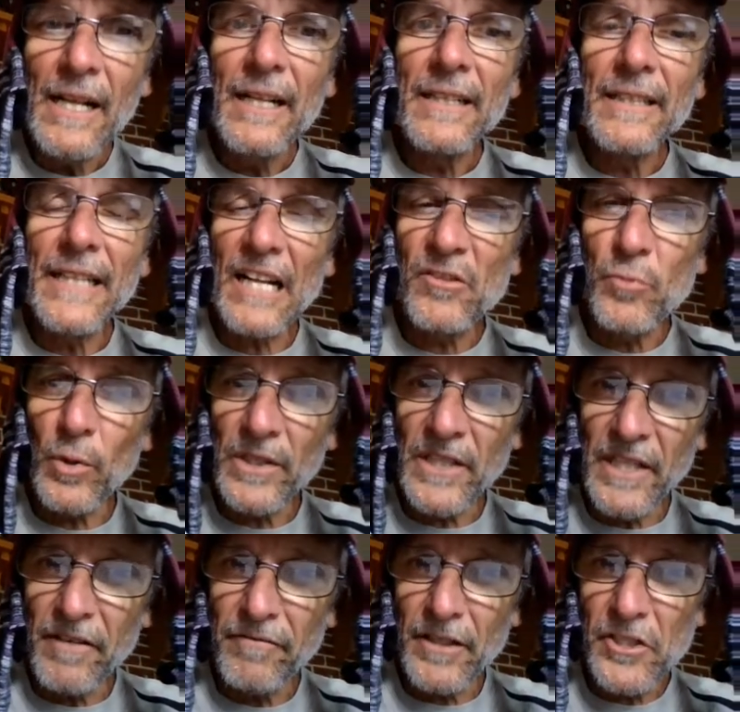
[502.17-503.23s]
that's what the
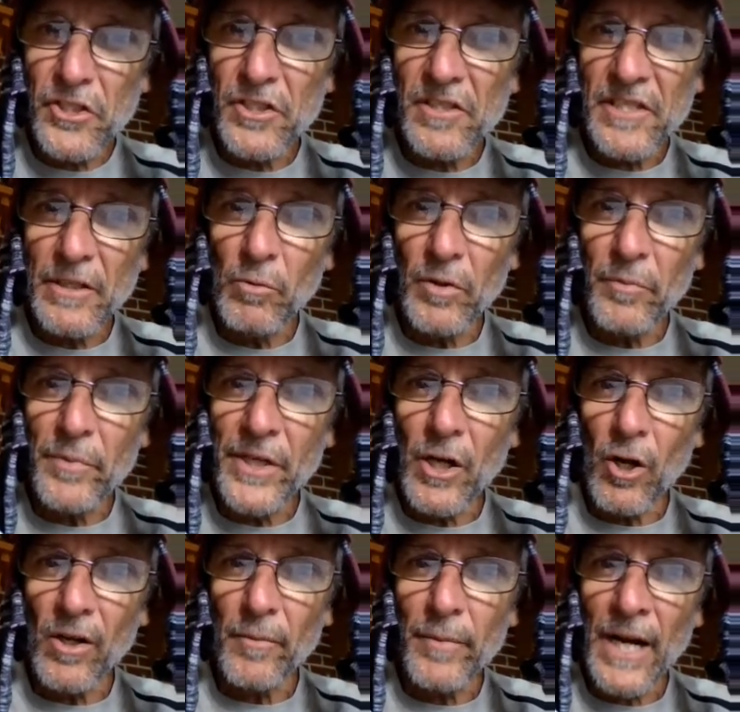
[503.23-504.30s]
efficiency would be all
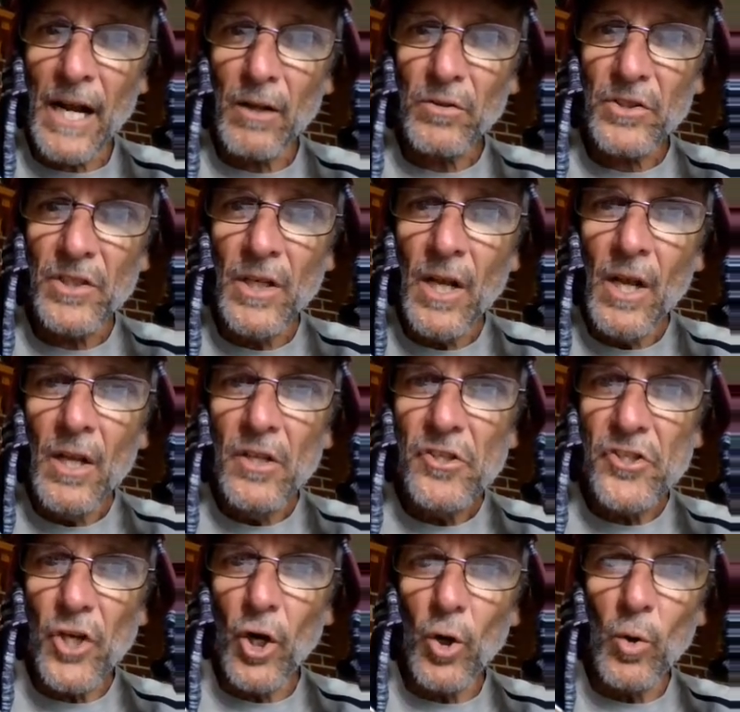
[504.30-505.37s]
about.
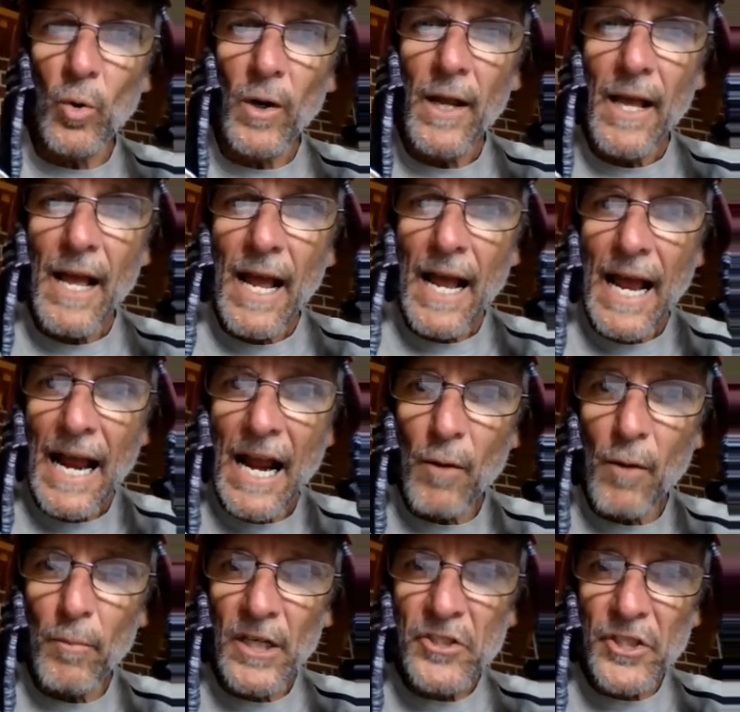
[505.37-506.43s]
So how
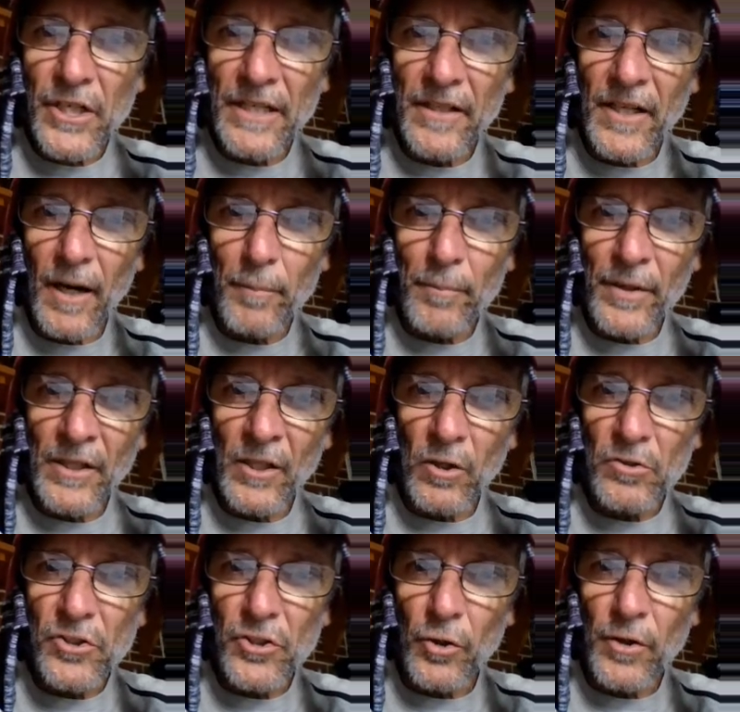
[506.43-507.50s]
much ended up in those
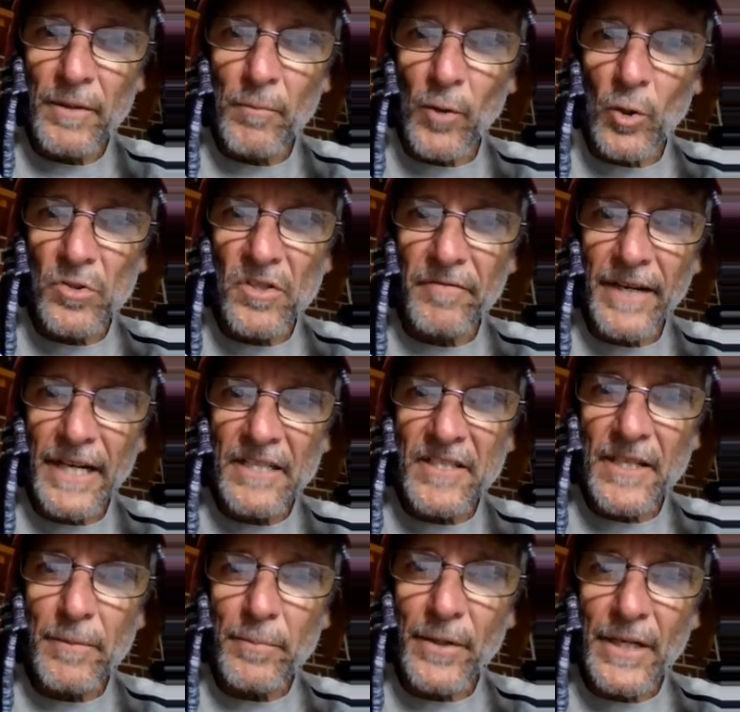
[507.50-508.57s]
30 moles of
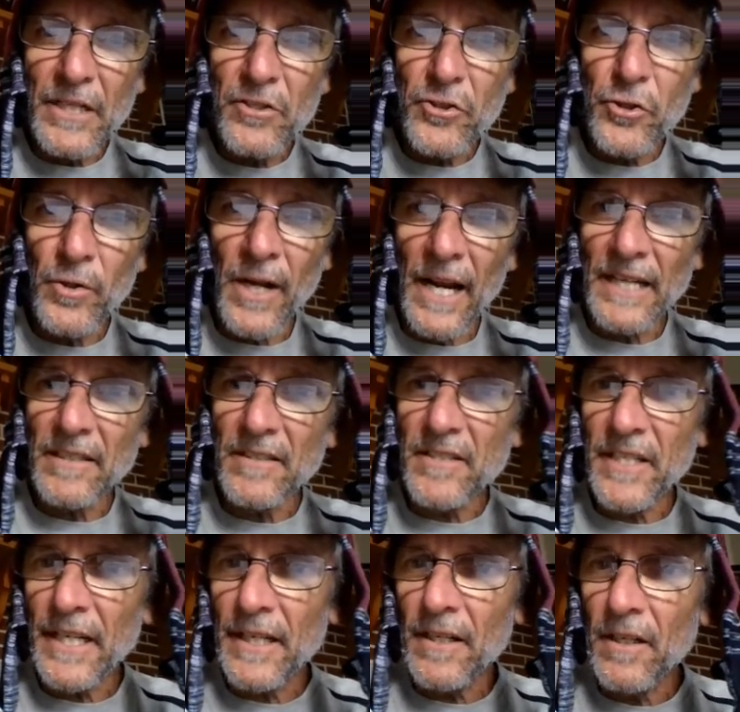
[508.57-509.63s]
ATP?
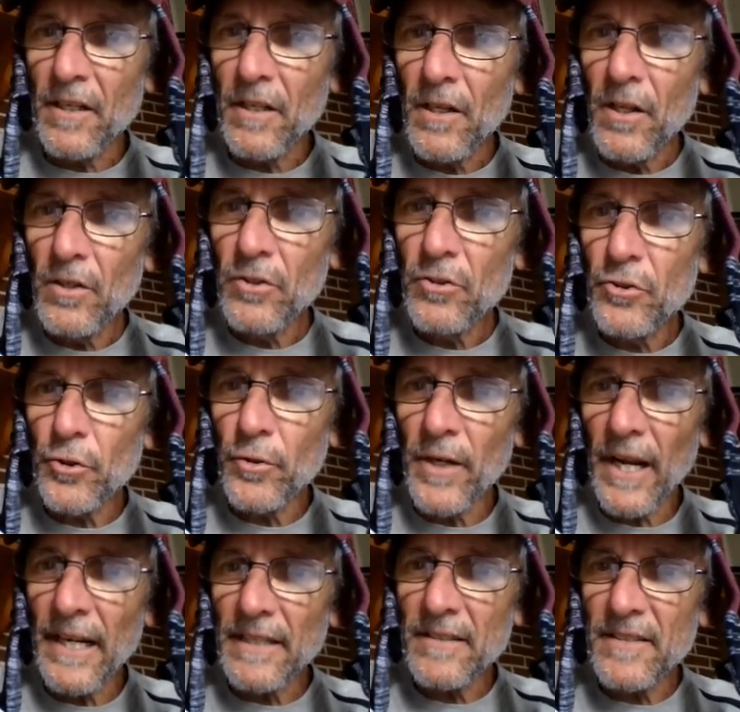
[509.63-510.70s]
219,
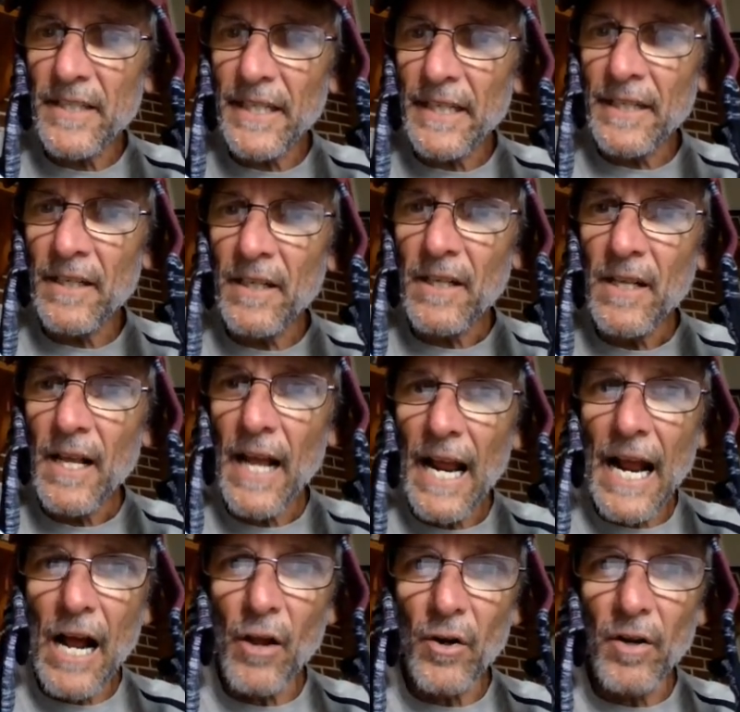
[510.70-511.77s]
219
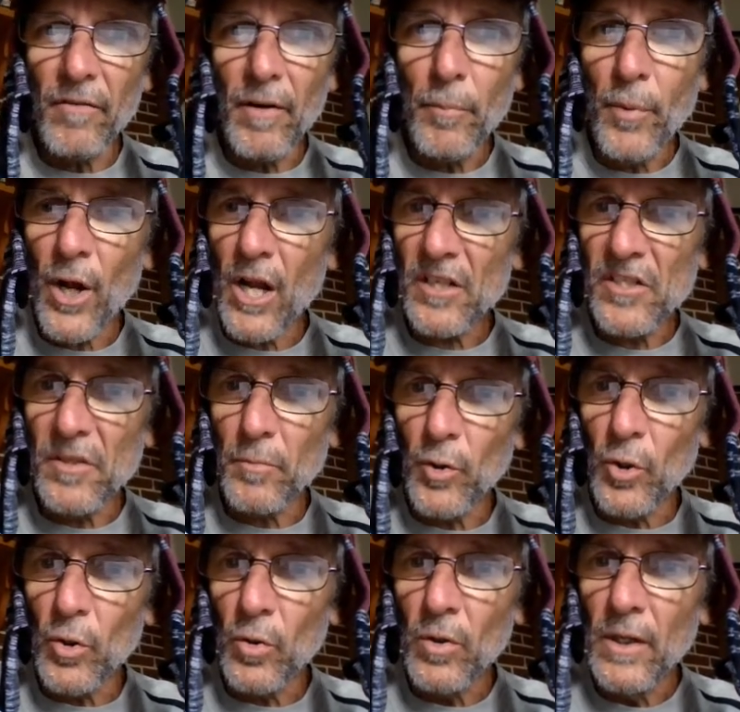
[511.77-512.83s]
out of a possible